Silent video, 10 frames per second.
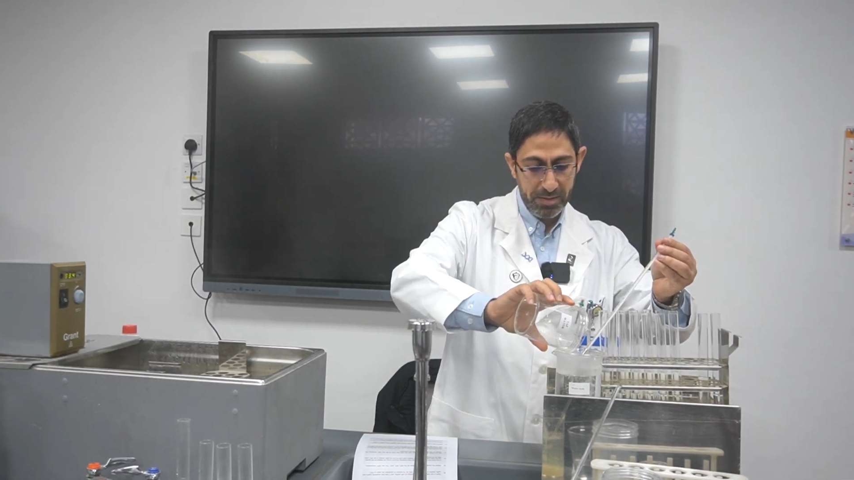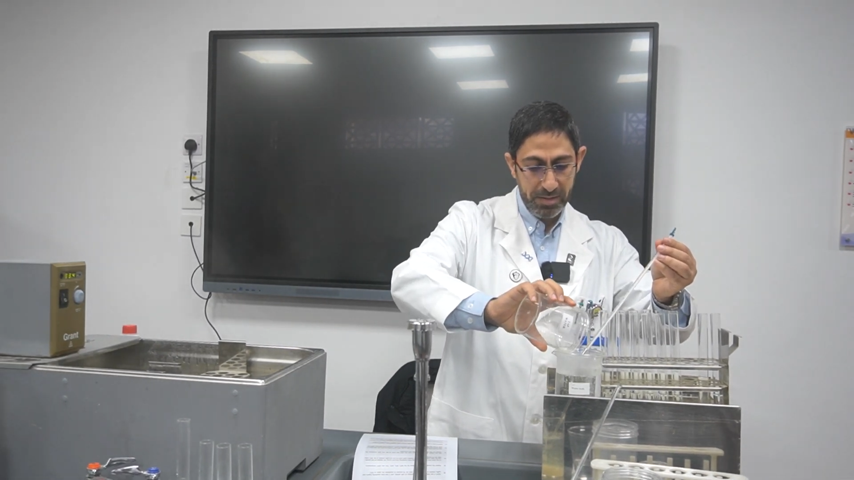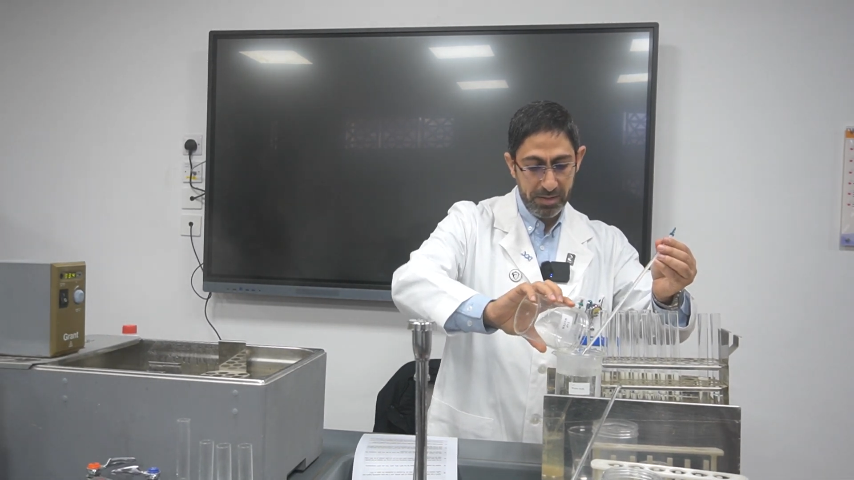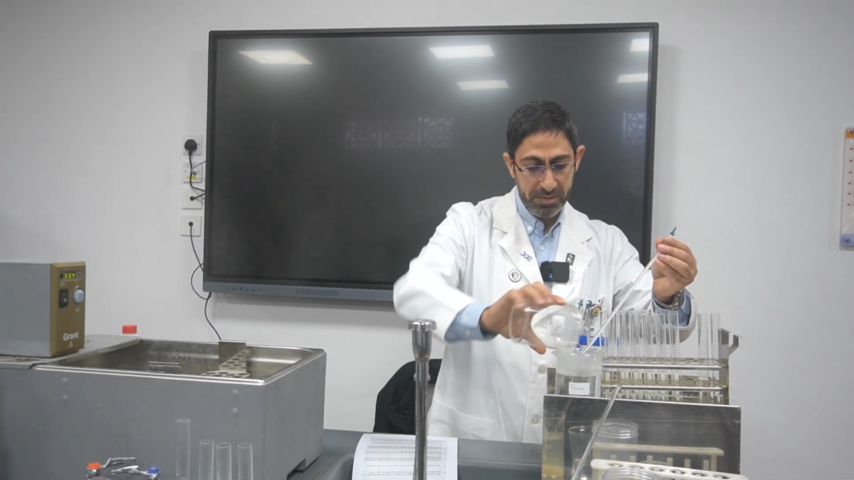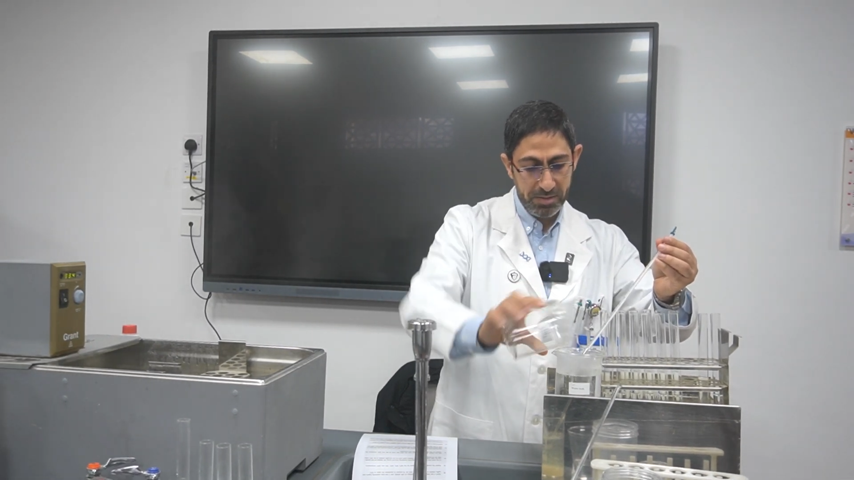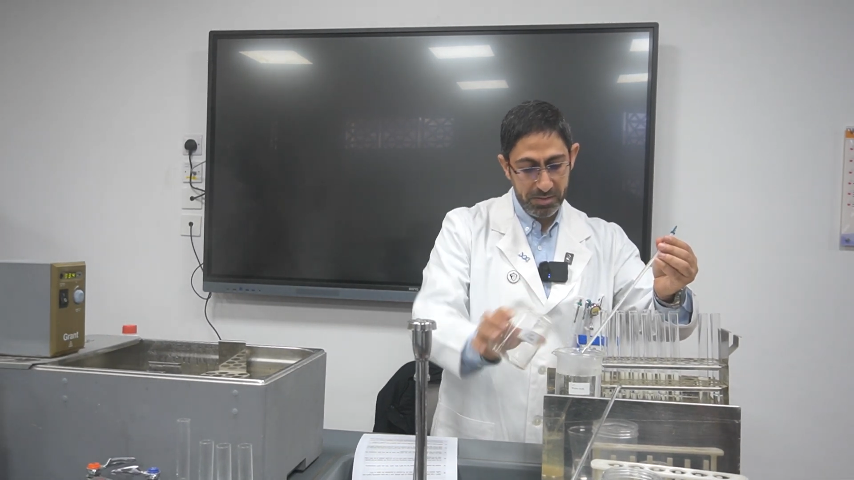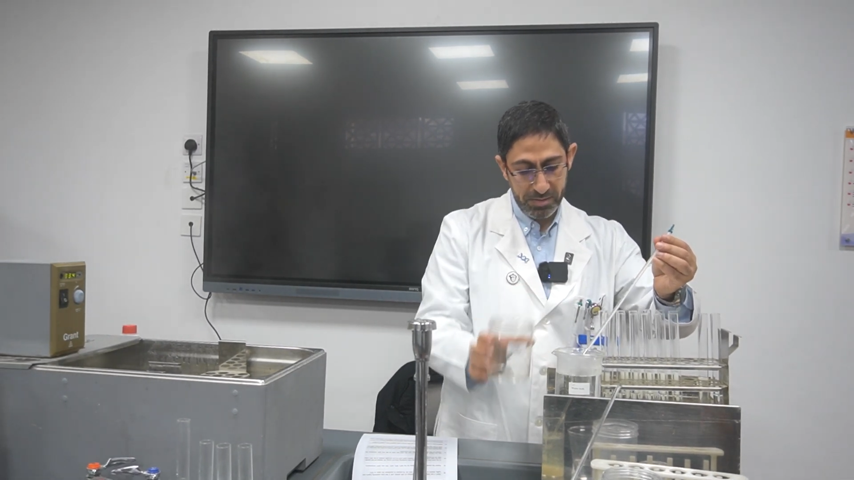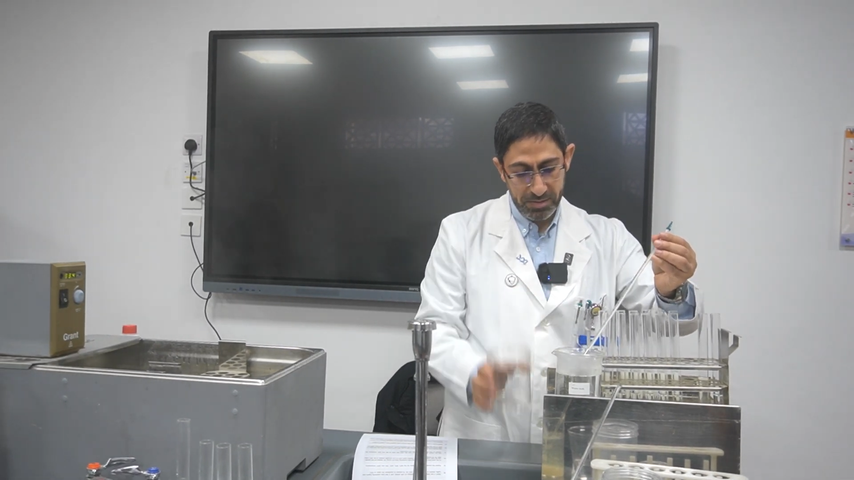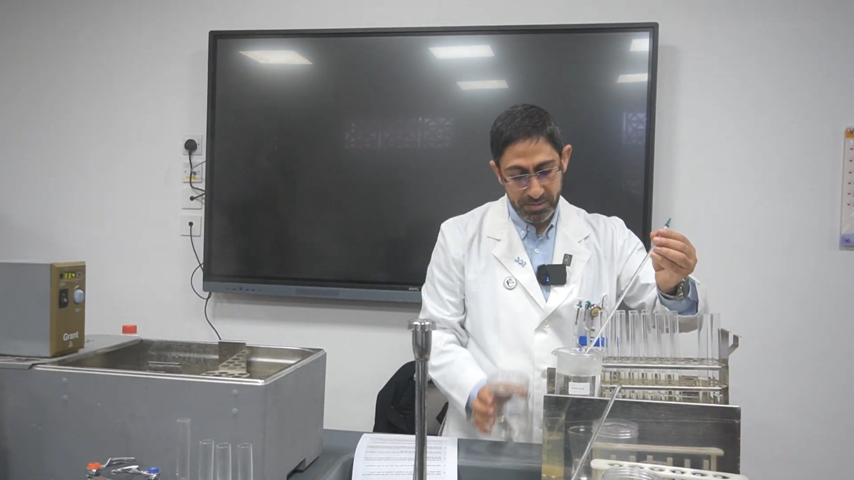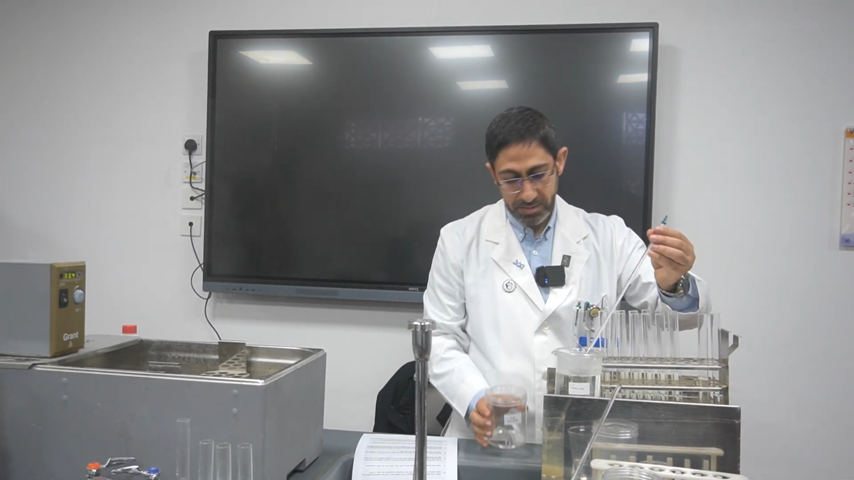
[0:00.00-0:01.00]
Yes.
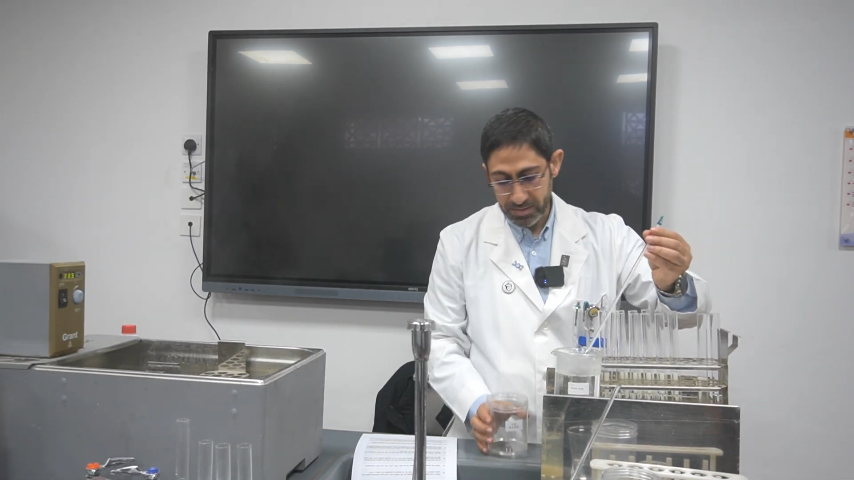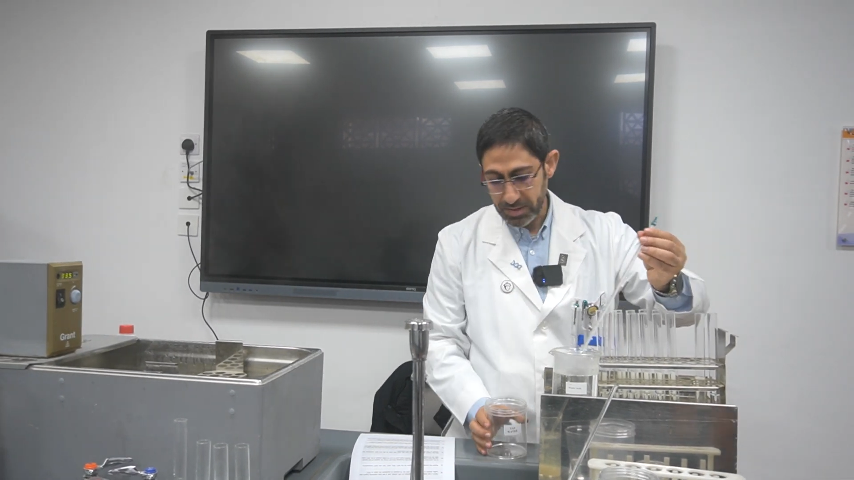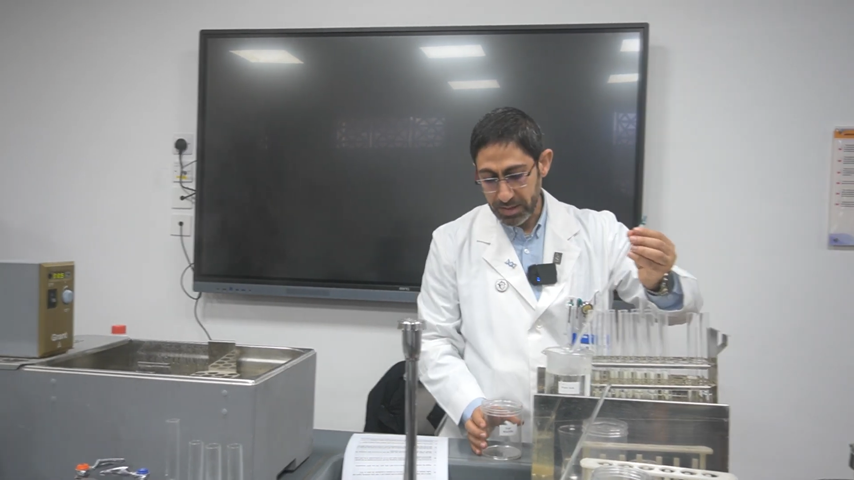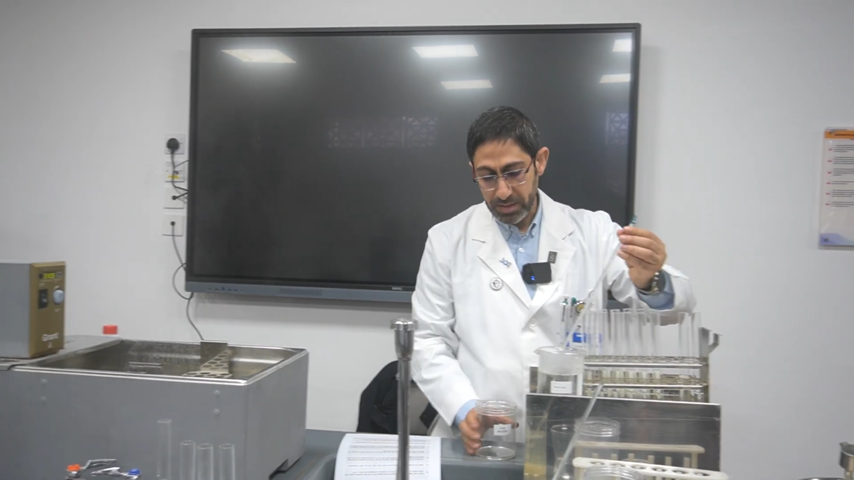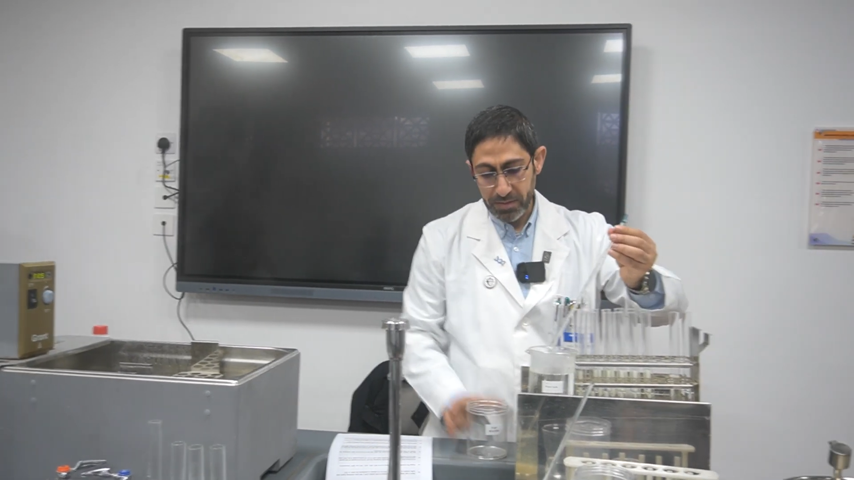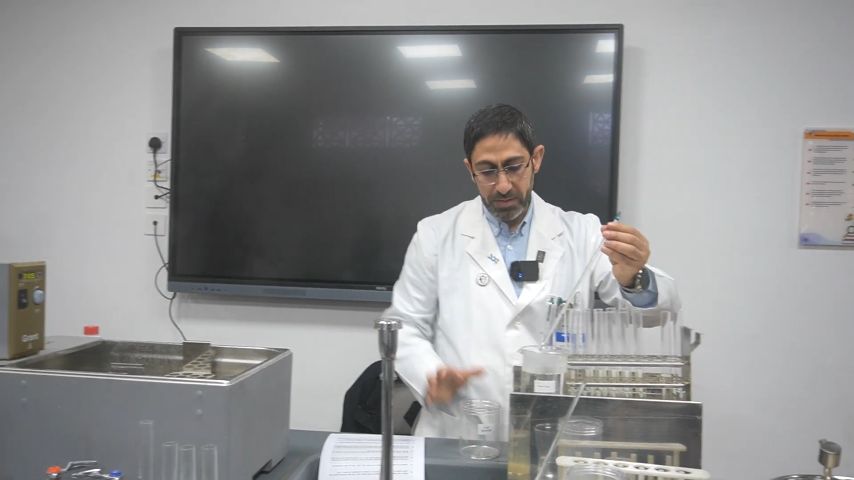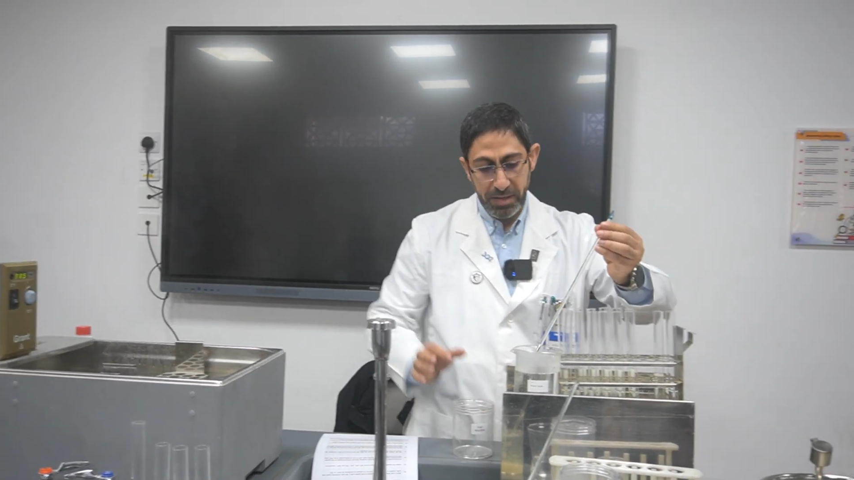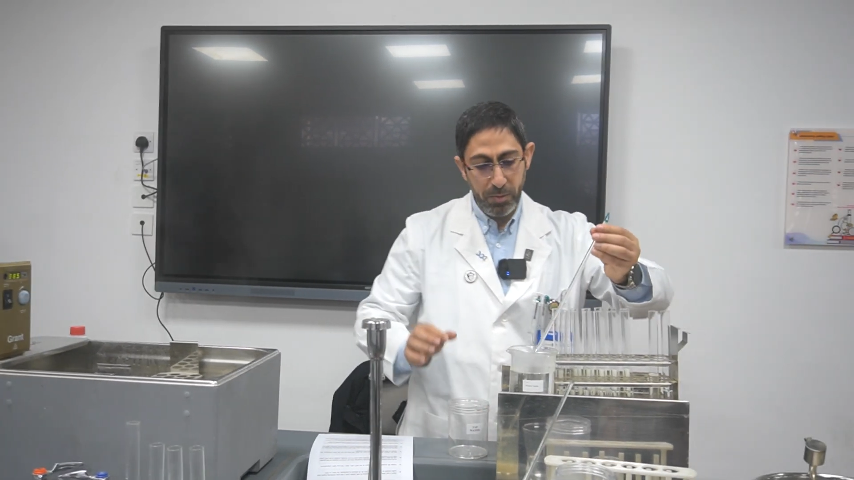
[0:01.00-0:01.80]
Then